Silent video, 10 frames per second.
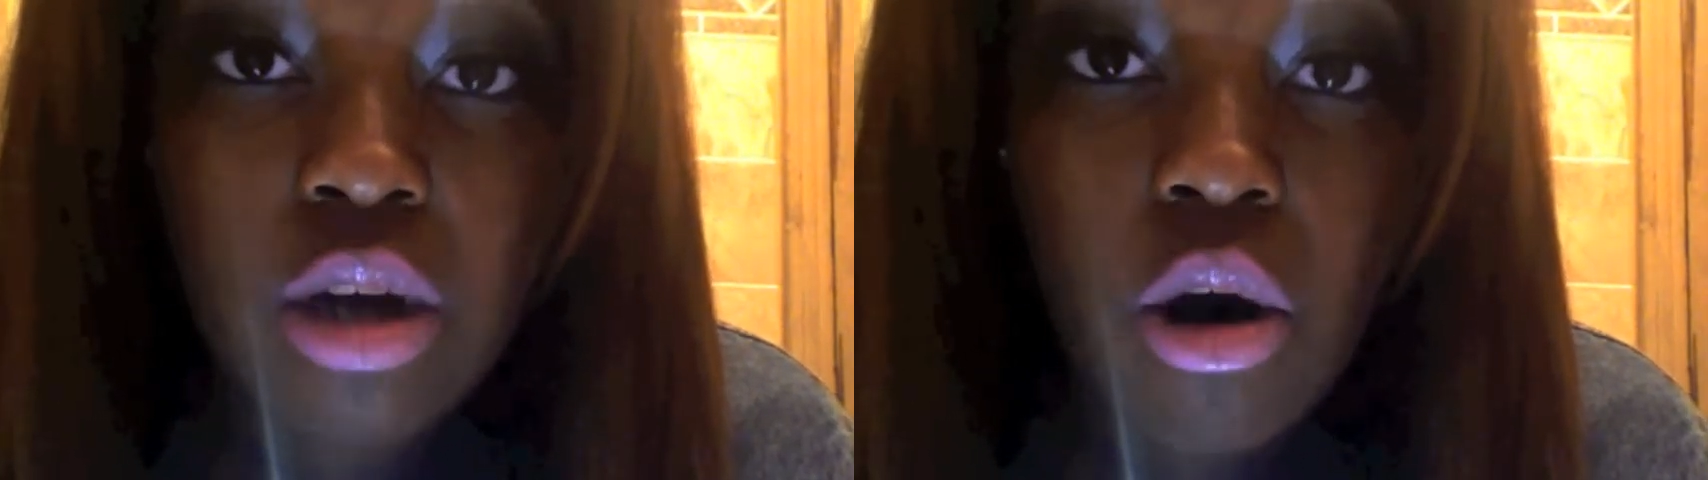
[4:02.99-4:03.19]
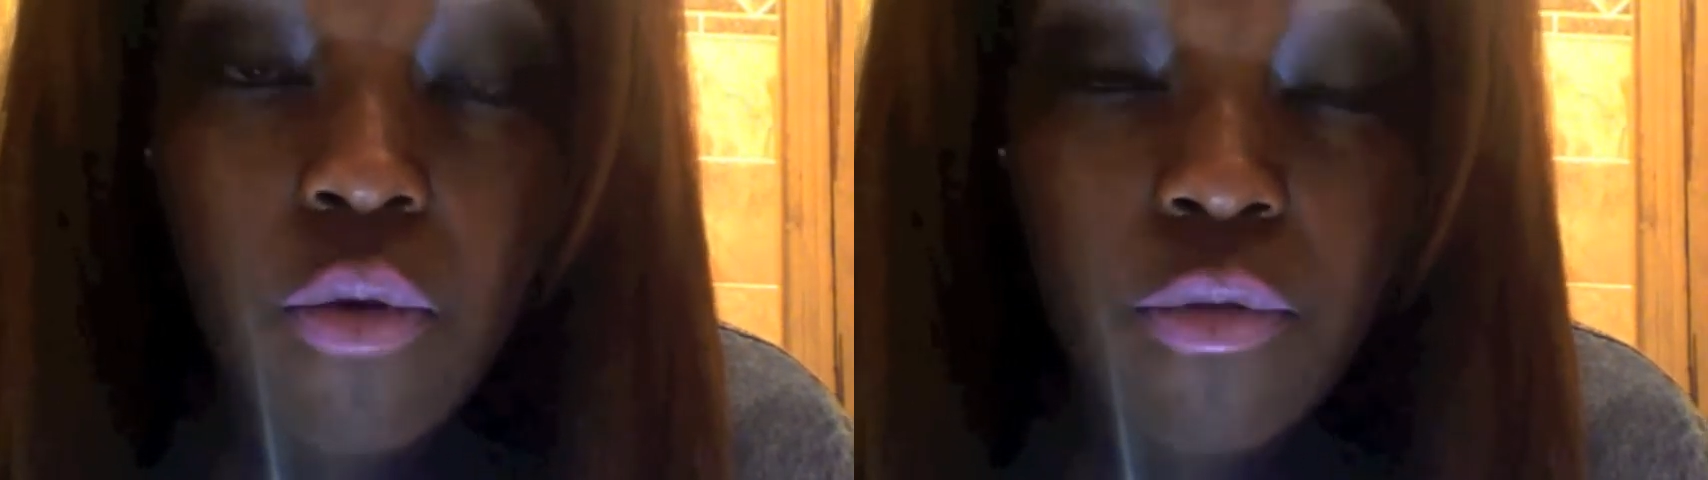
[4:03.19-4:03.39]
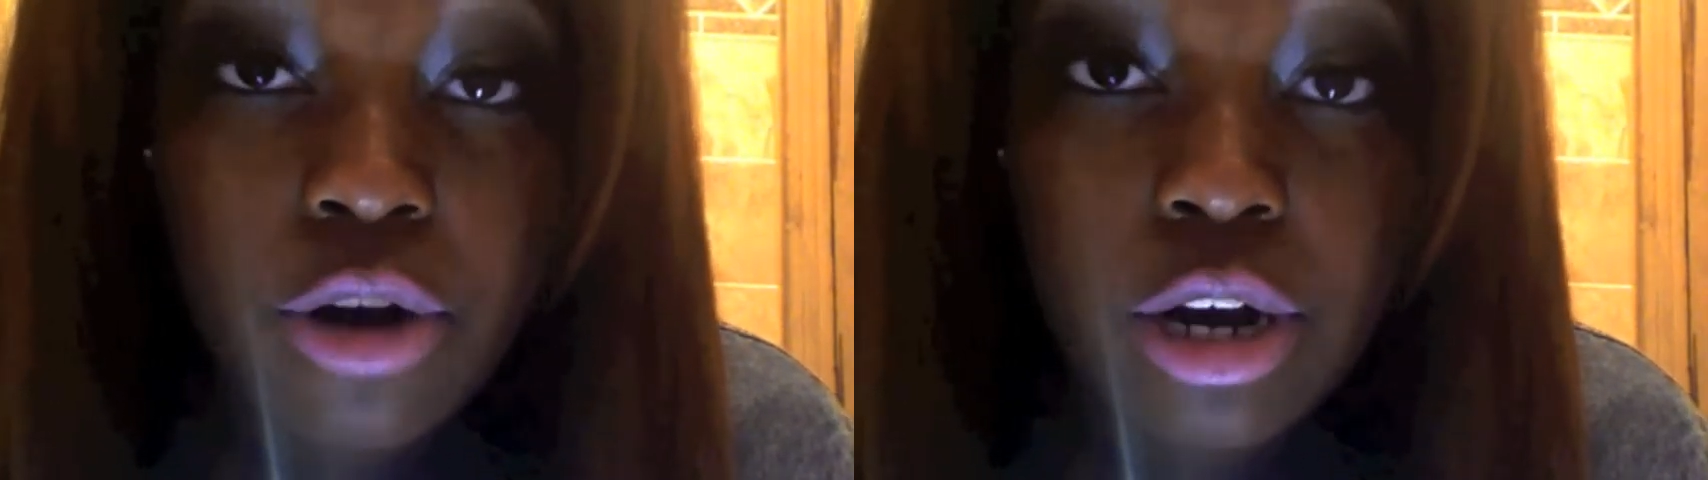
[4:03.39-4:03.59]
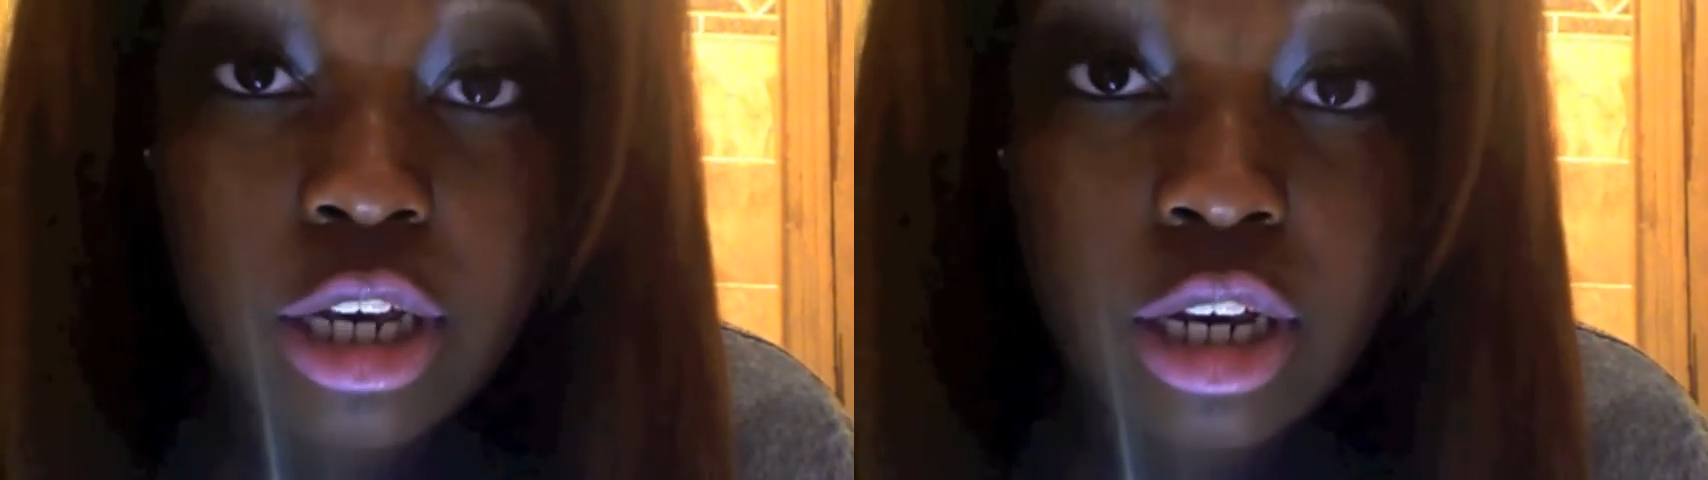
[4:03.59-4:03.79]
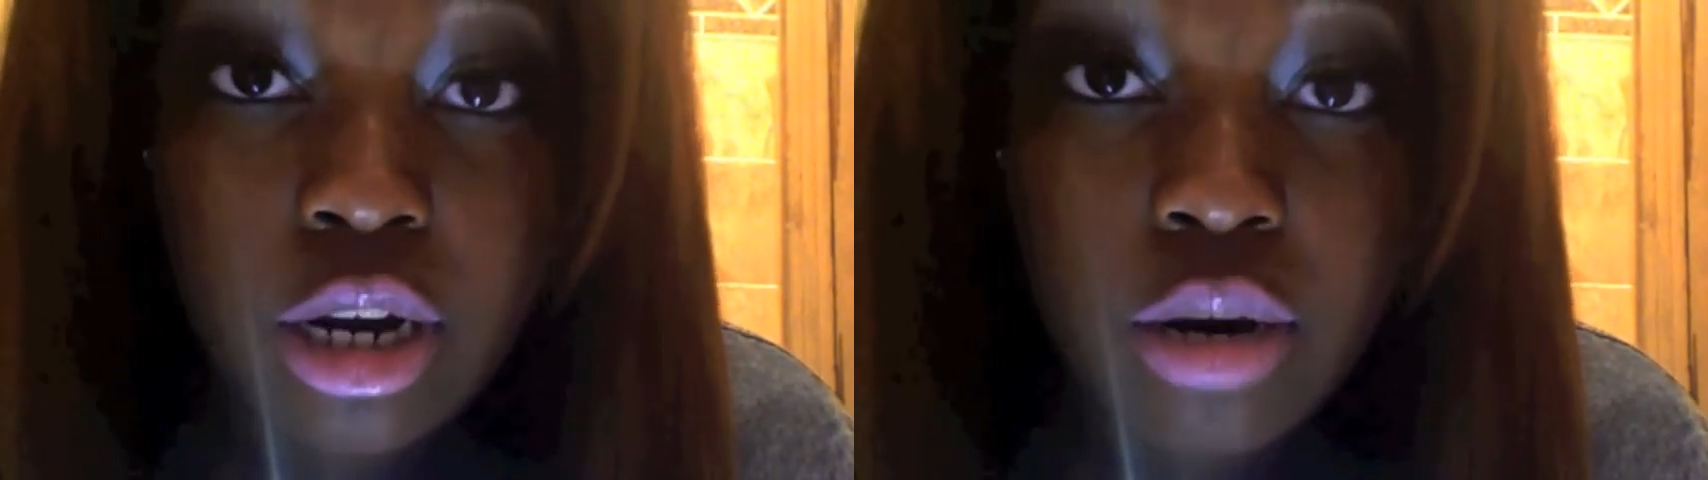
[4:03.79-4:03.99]
over a
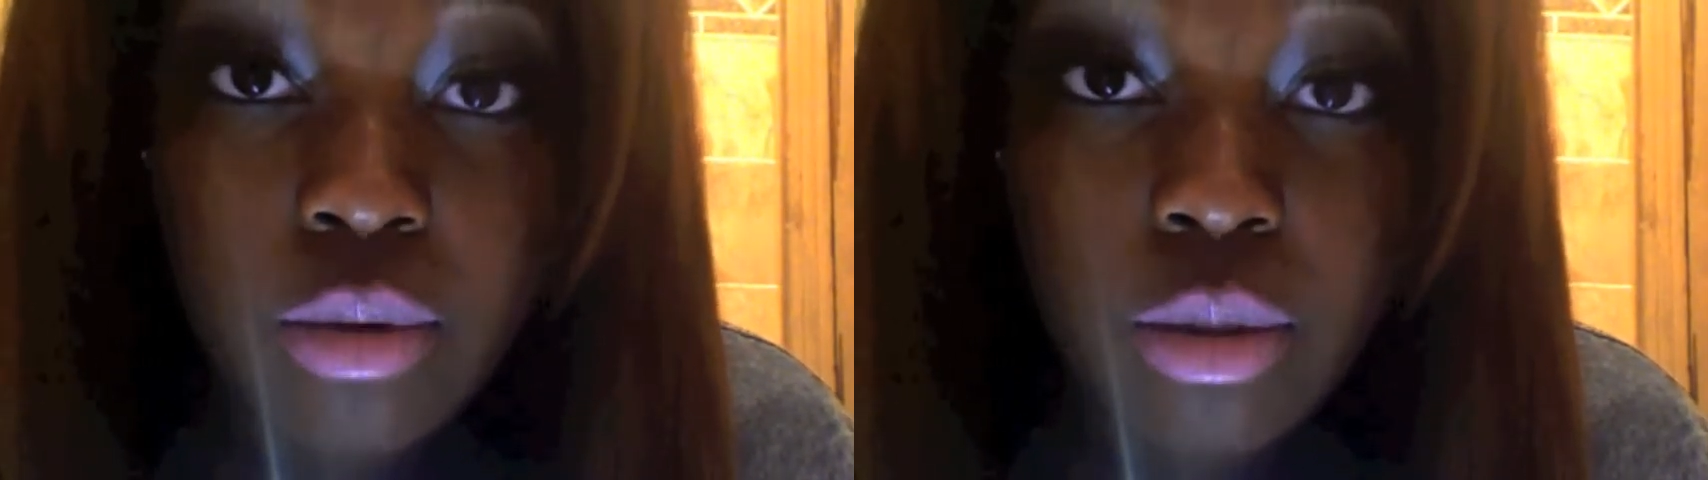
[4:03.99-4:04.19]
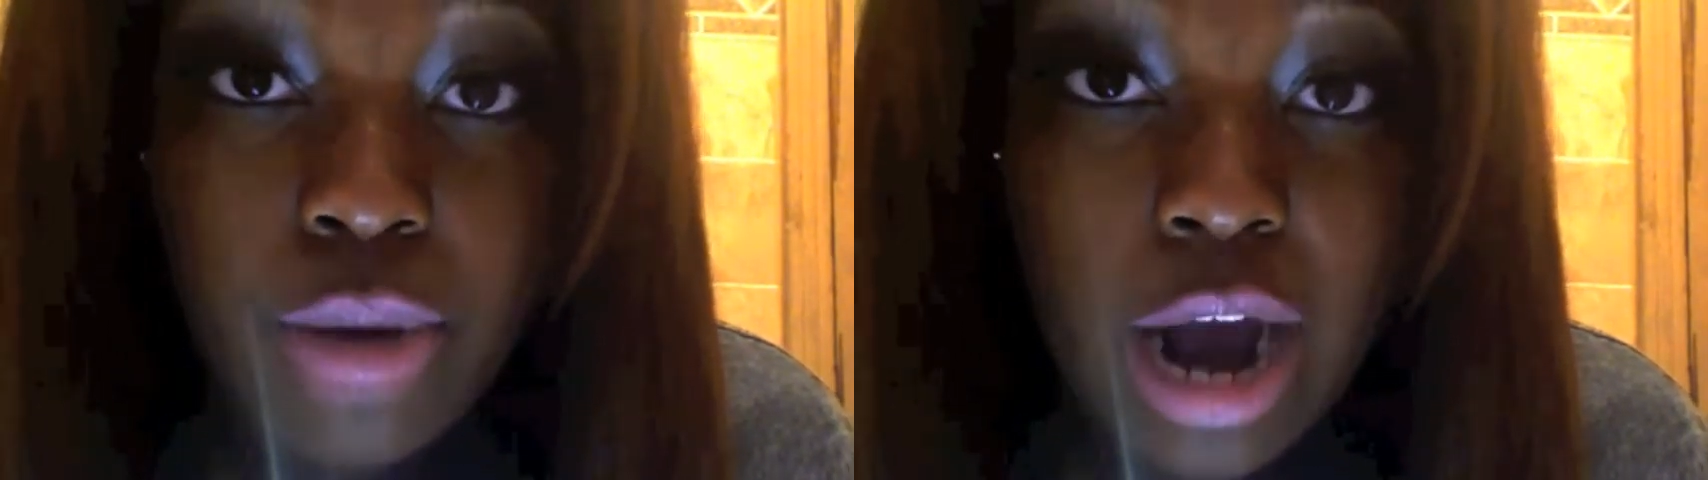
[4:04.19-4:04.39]
year with